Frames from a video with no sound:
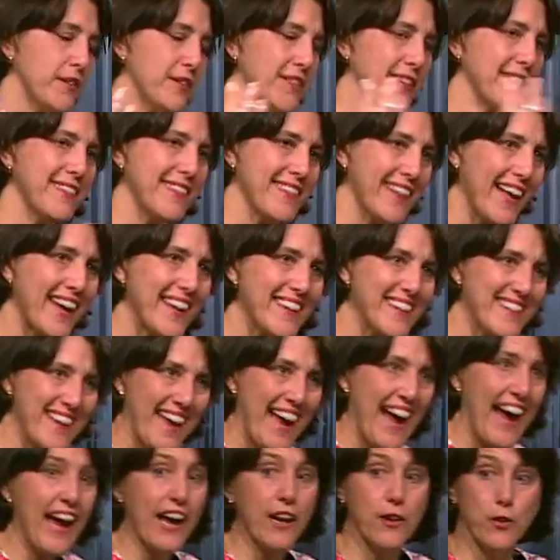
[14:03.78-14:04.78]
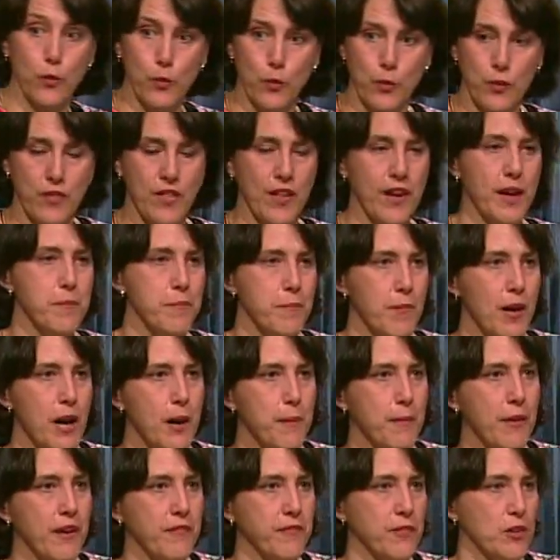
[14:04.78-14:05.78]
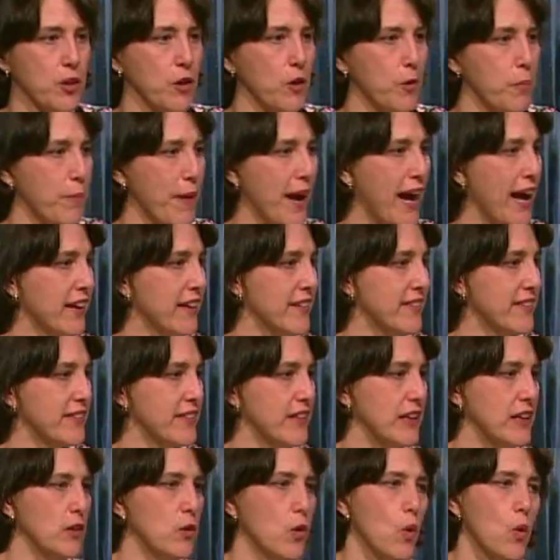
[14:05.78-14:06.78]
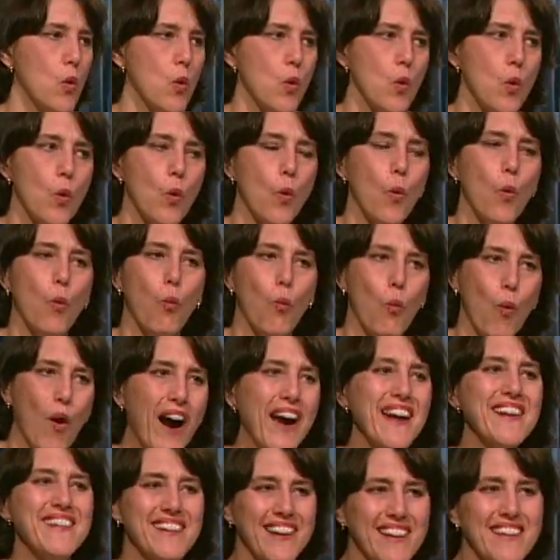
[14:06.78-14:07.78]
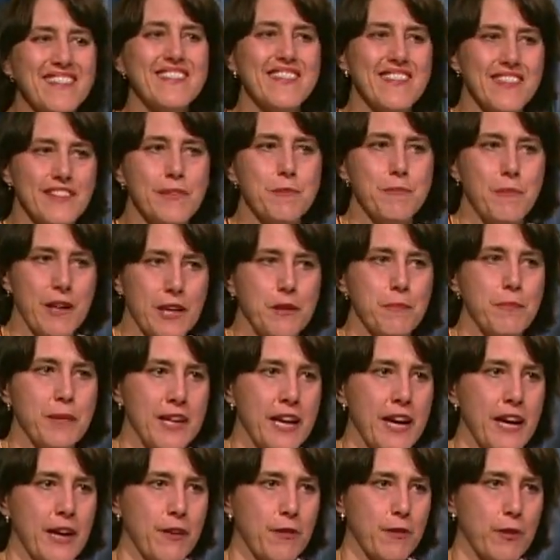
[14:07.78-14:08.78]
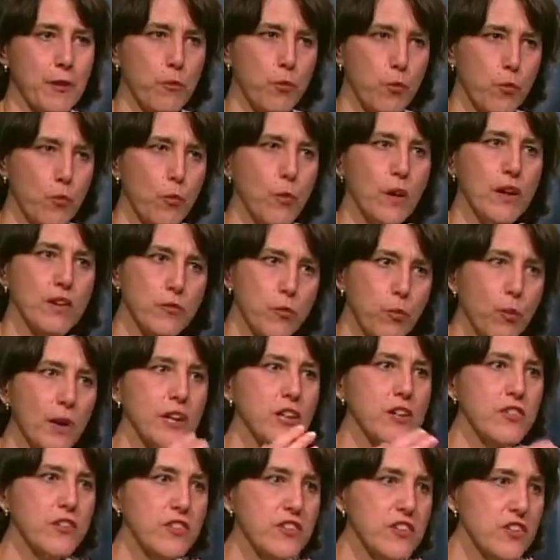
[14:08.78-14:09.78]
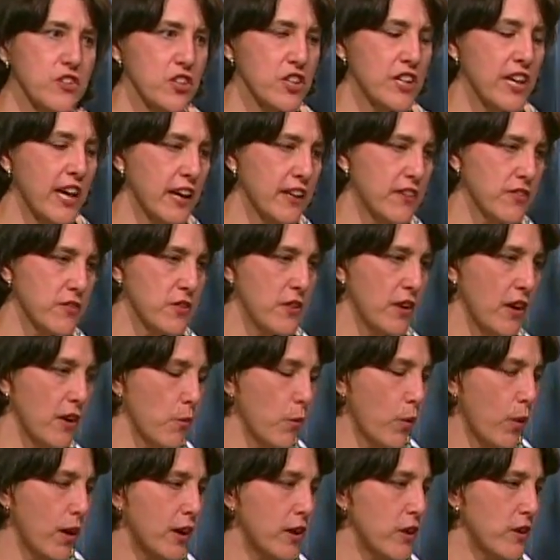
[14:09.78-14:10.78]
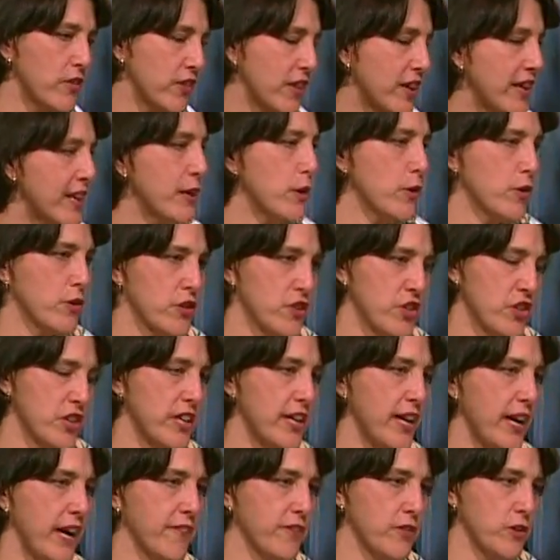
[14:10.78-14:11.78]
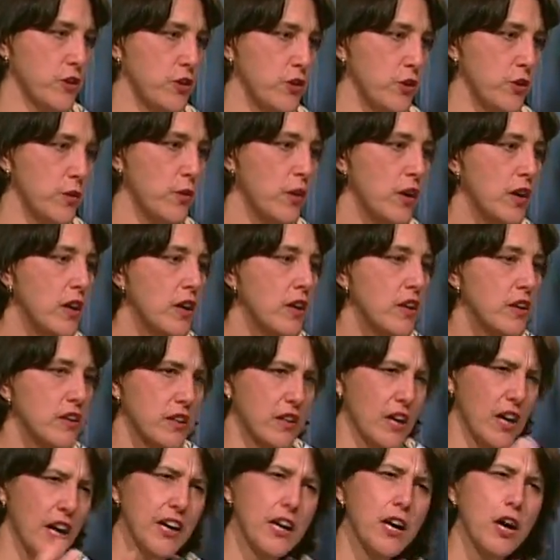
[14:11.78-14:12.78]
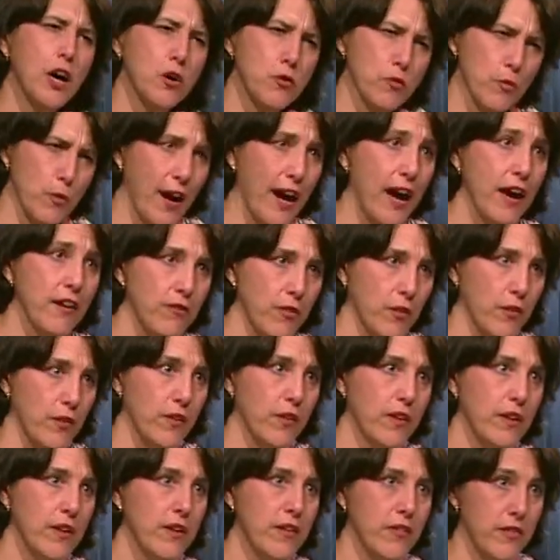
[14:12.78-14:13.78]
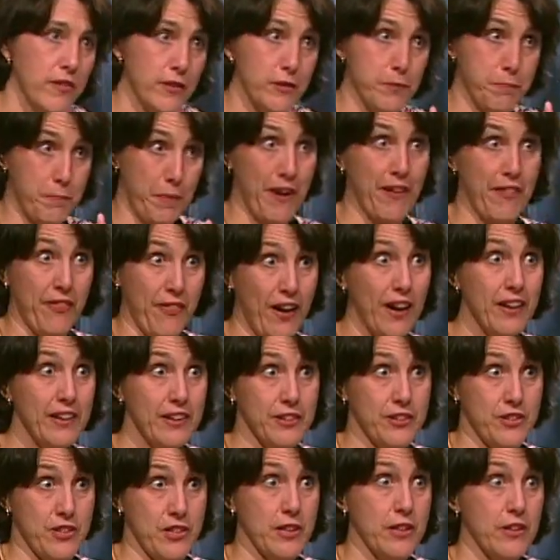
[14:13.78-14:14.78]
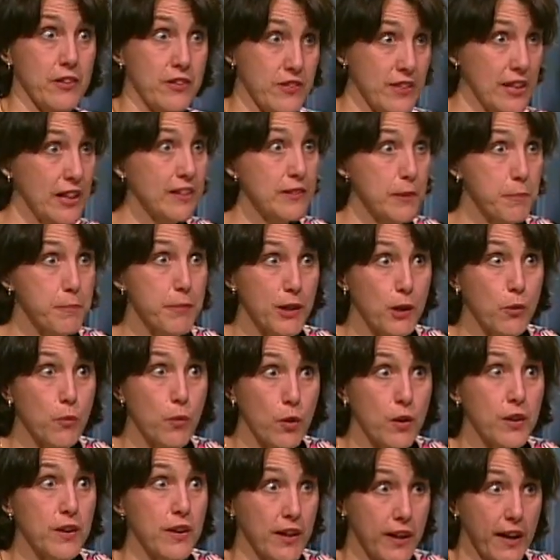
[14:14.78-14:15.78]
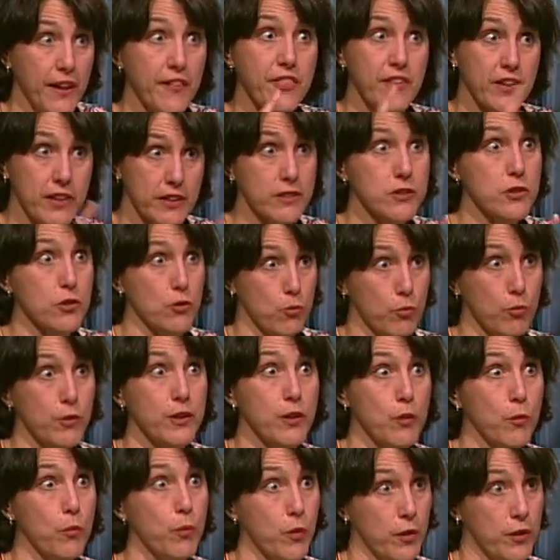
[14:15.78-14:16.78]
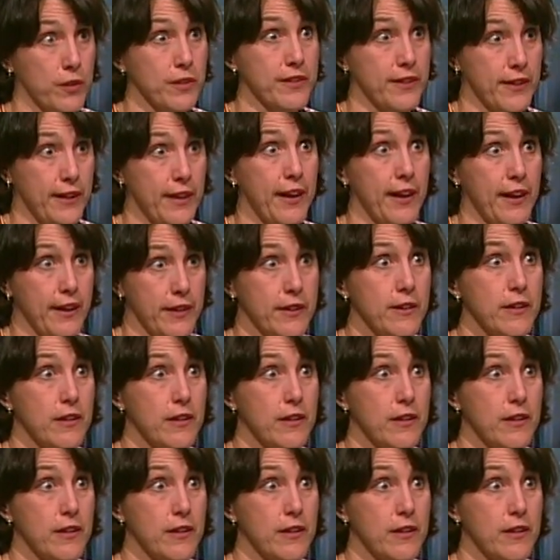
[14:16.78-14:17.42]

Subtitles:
does that dad or that mom have to go back and say, why does this make me angry? What does he or she have to do to kind of unravel this pathology? Because that's a big word, and I think it's a real word today.